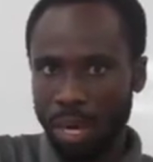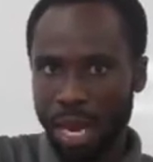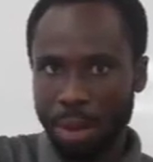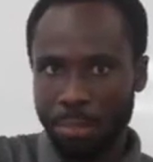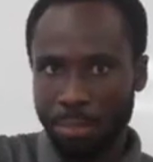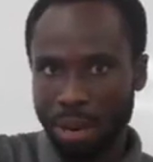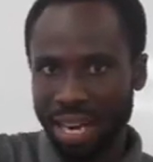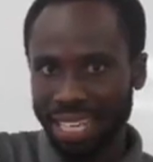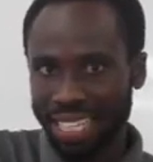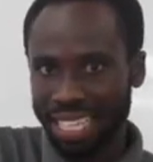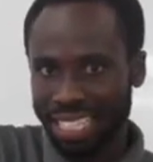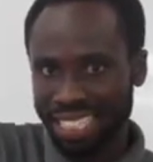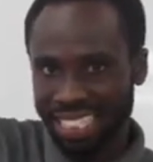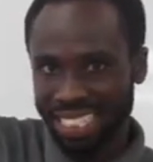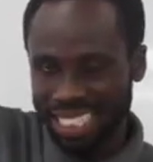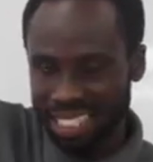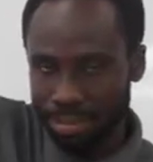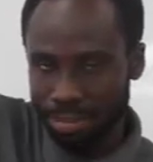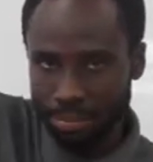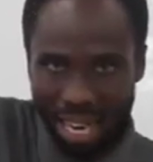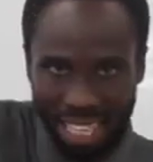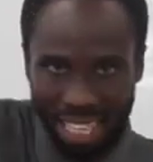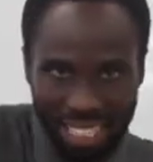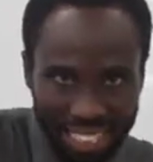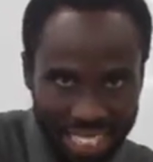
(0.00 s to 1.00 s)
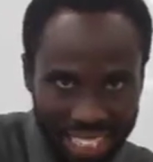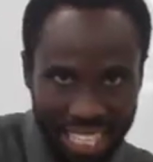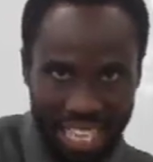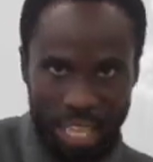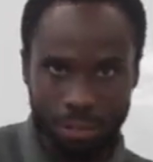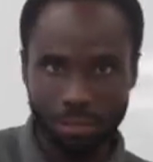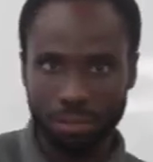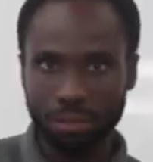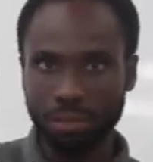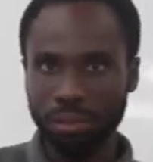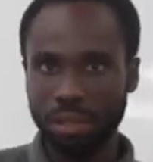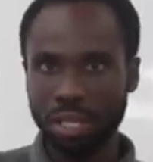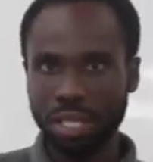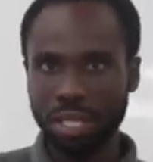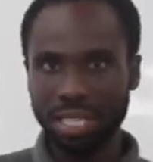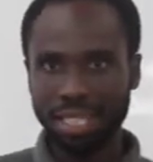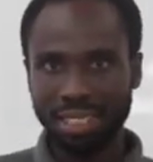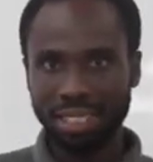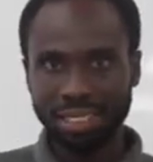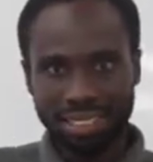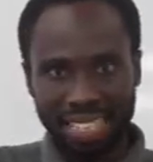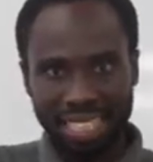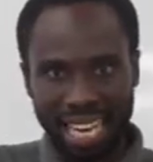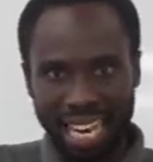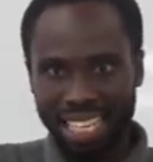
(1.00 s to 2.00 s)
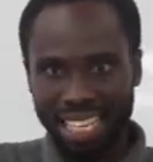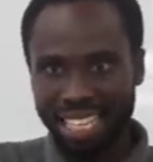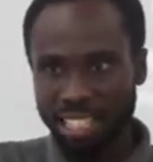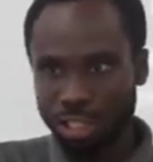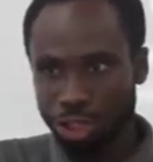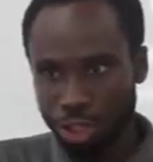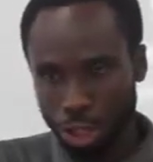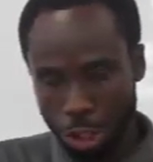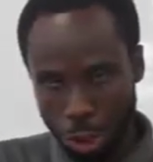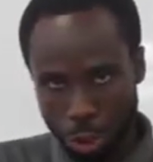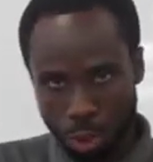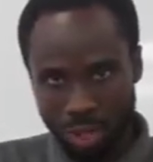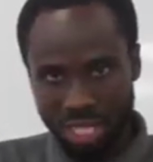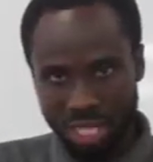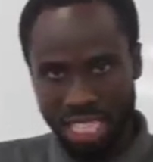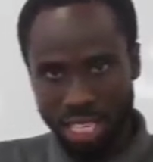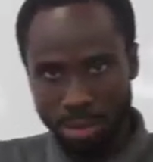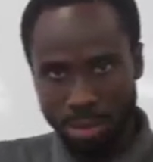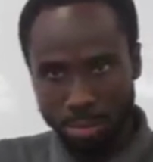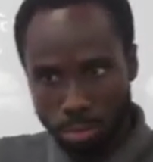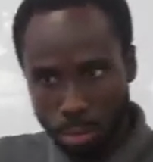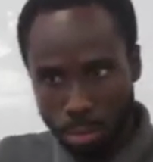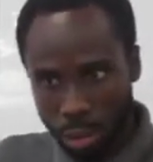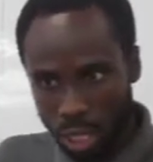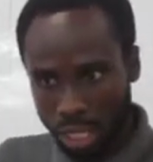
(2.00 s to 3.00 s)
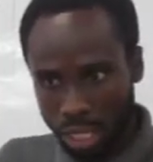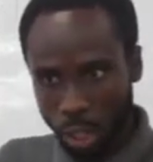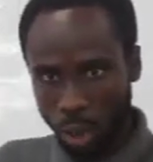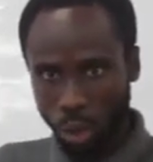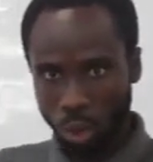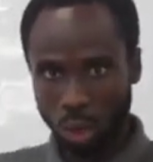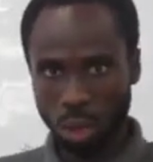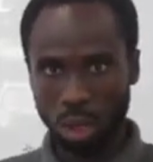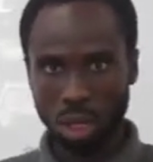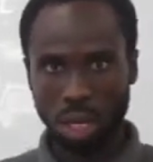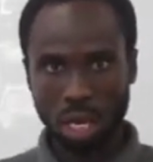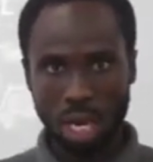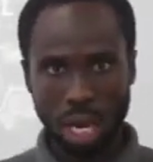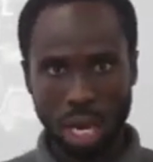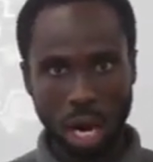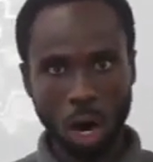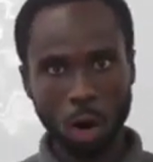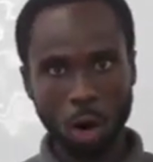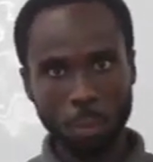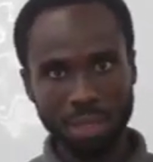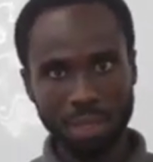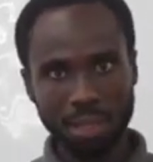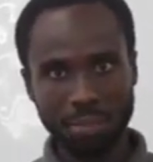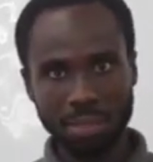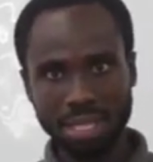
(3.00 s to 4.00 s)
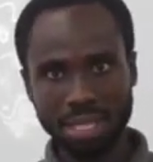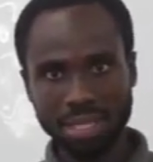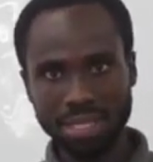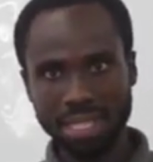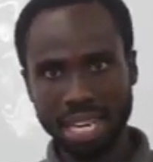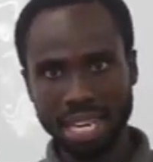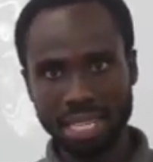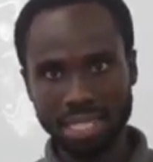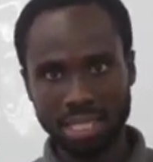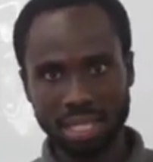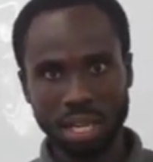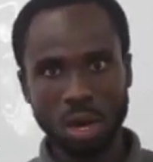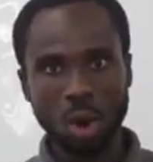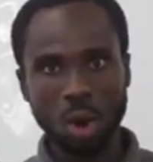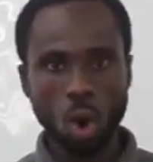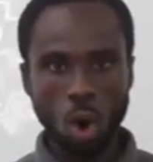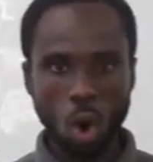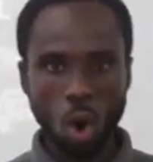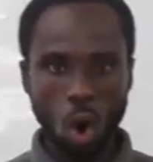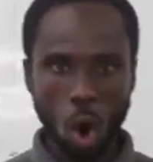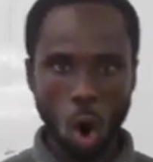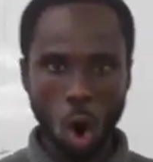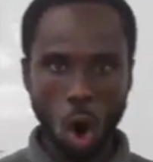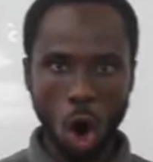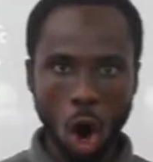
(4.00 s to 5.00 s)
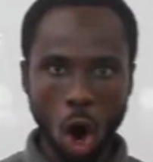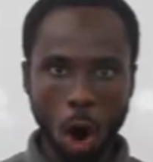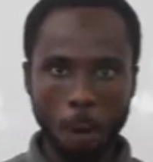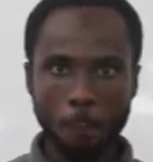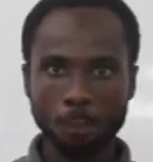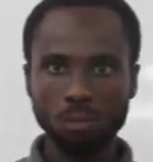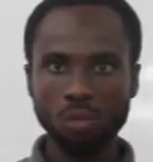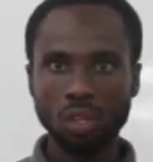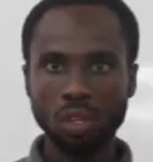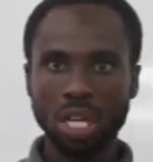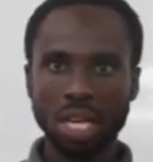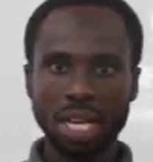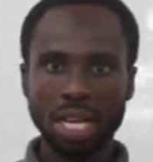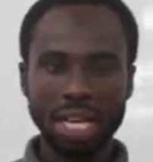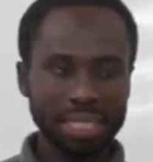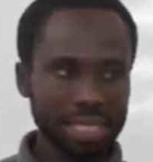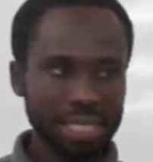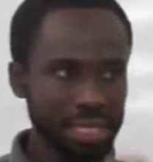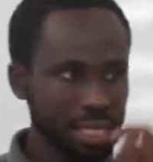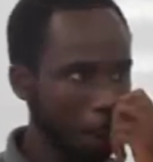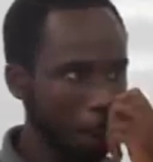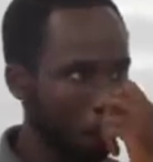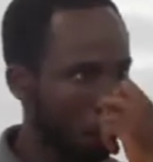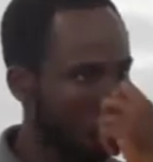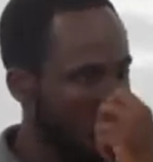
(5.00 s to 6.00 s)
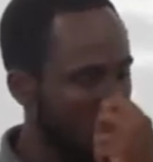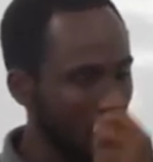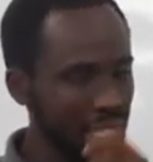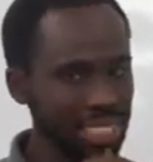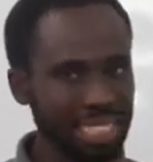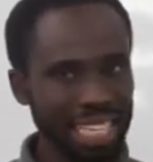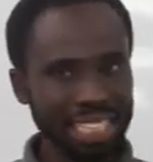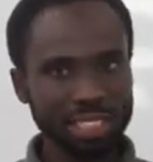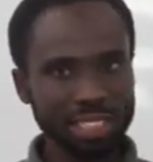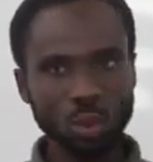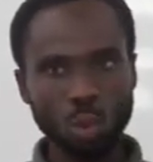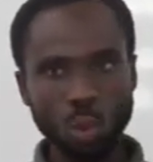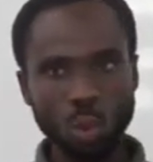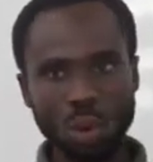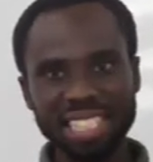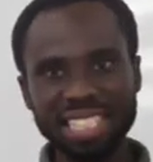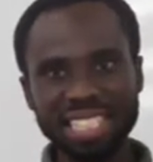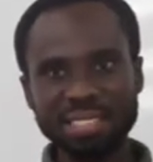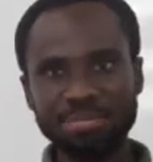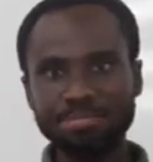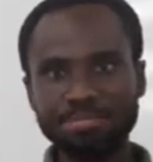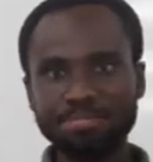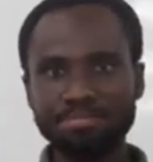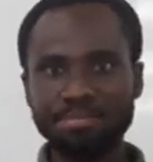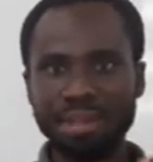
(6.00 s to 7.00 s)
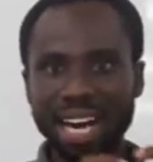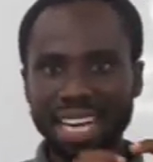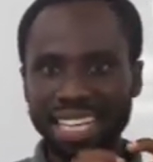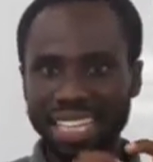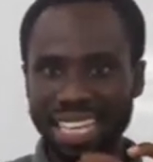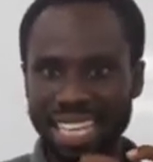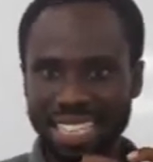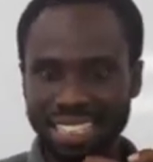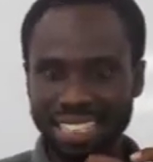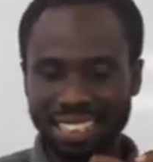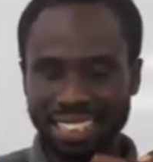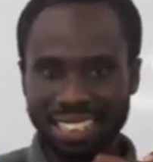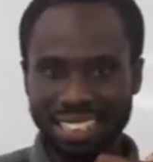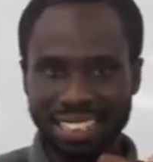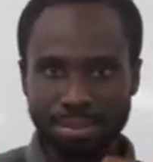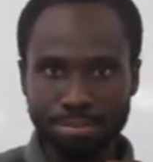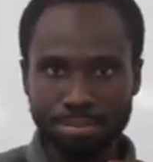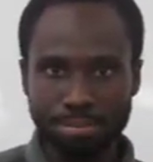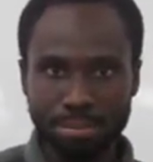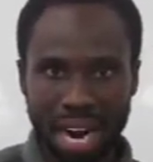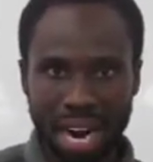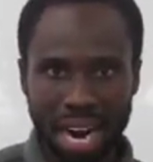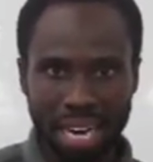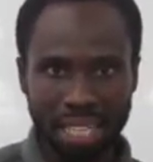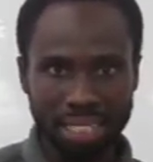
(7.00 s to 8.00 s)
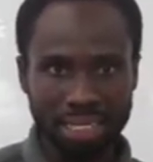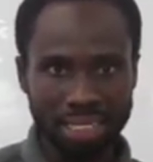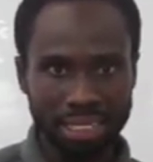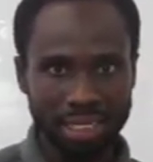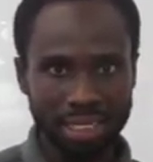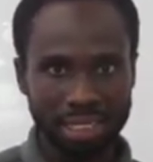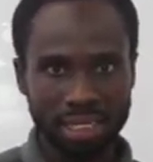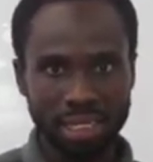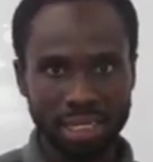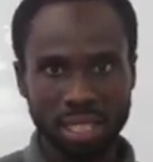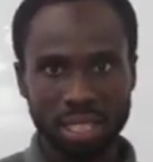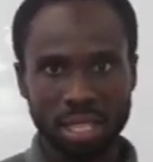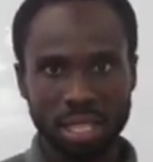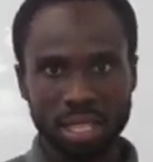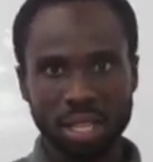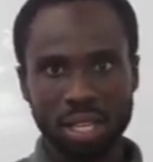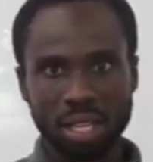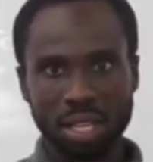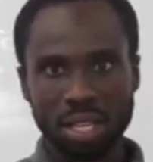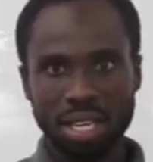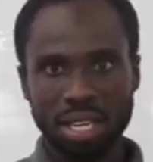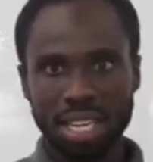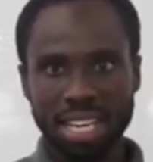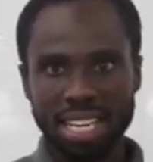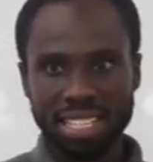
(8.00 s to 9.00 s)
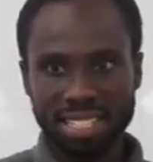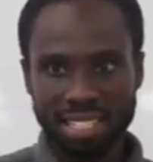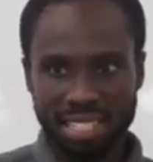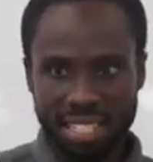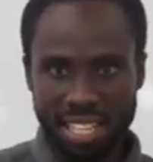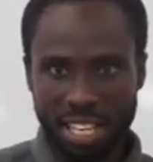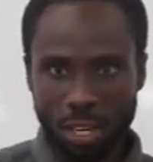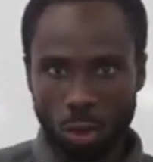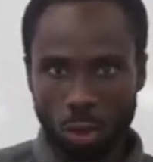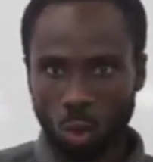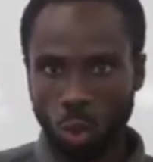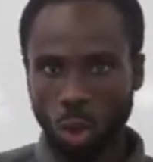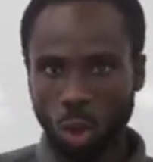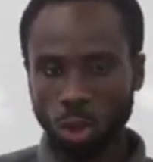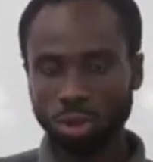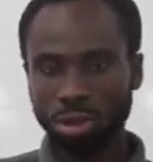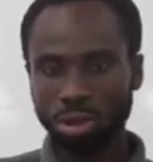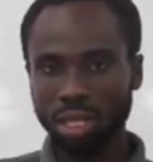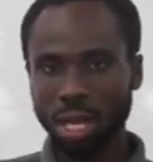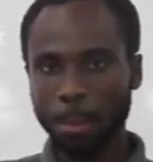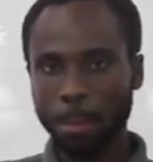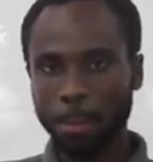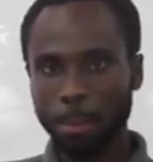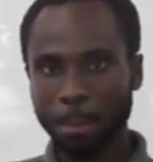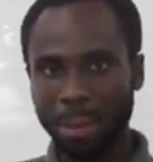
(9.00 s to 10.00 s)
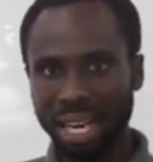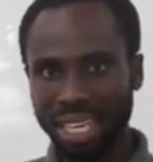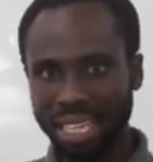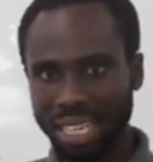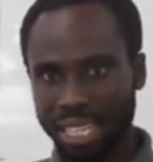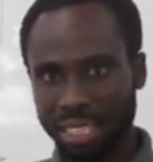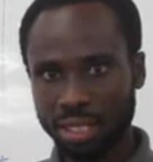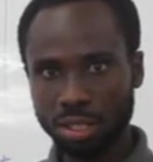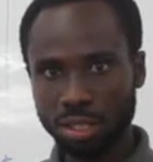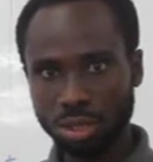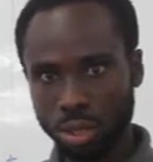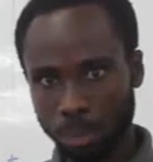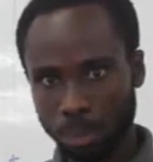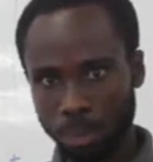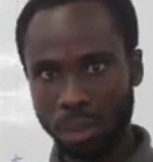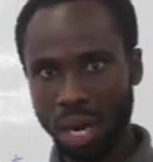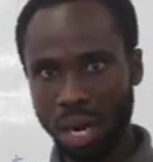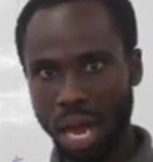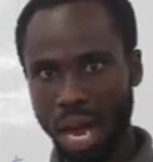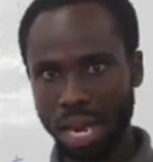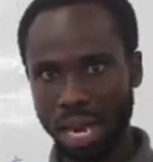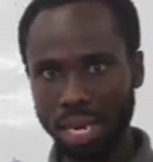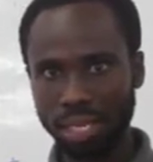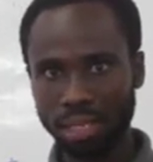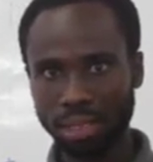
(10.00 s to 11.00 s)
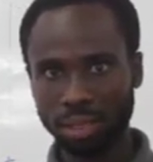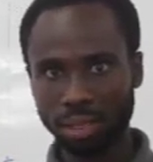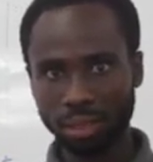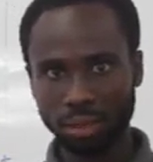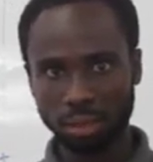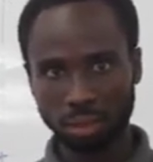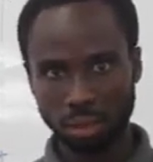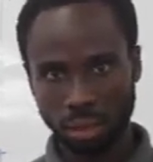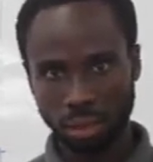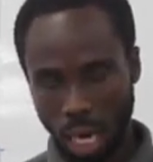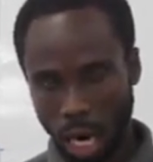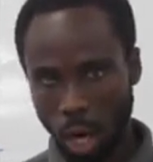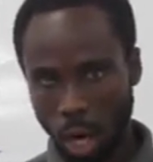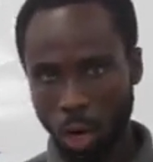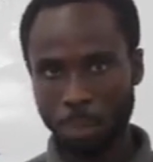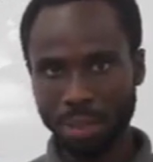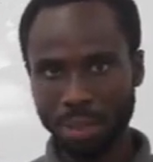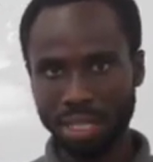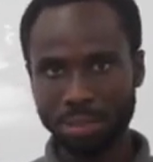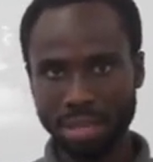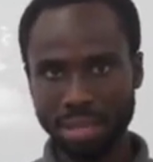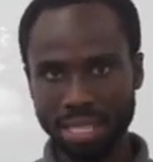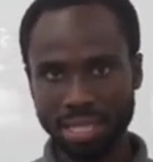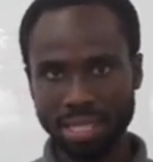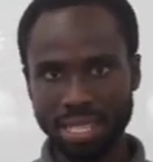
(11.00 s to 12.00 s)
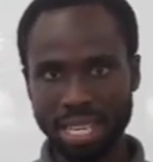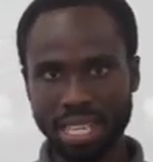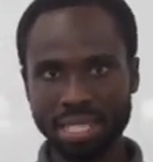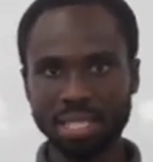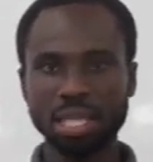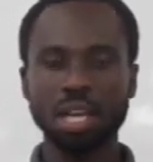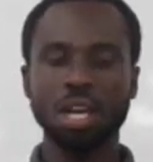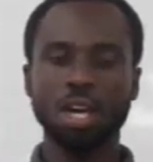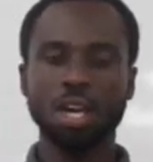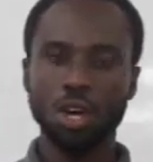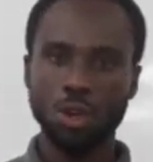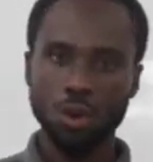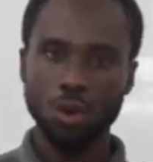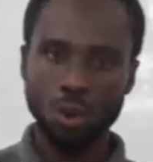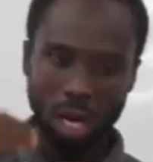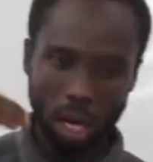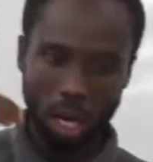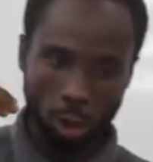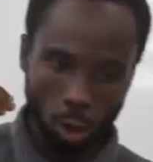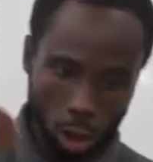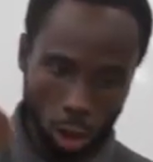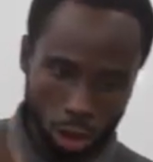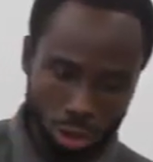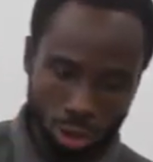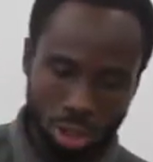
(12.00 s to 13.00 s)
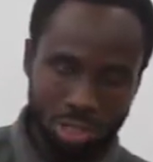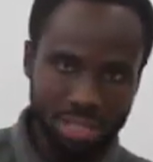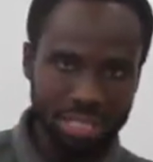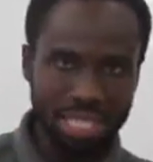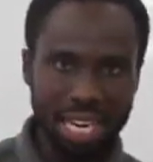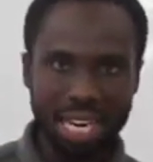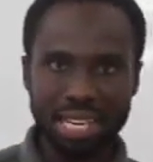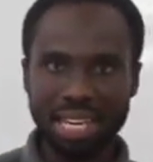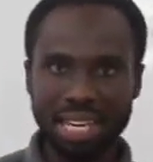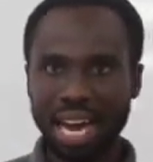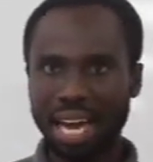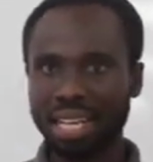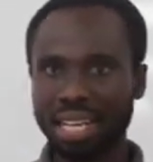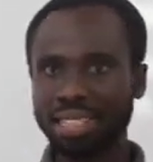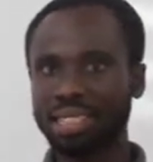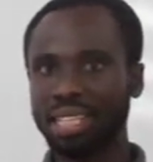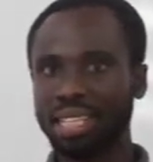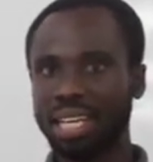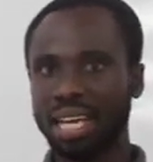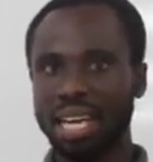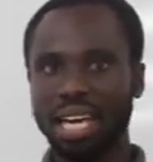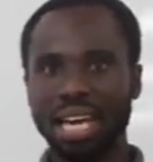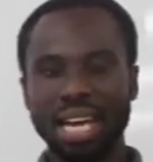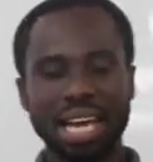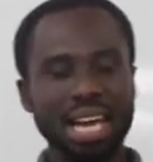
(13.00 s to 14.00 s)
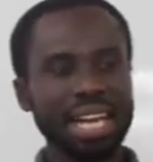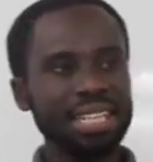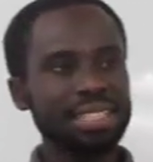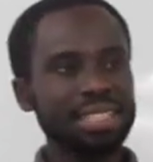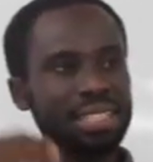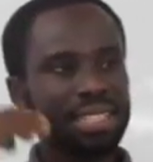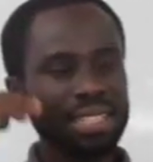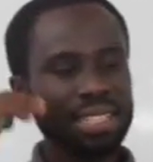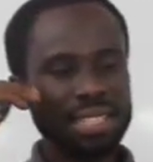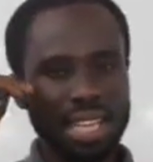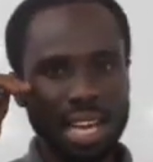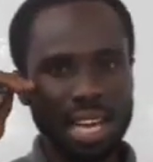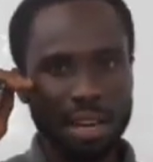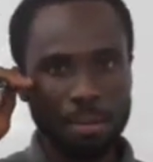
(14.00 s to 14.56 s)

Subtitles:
market demand curve. That is using model. I hope it makes sense. Or it is the point at which market demand is equal to the market supply. I hope it makes sense. You can also say that it is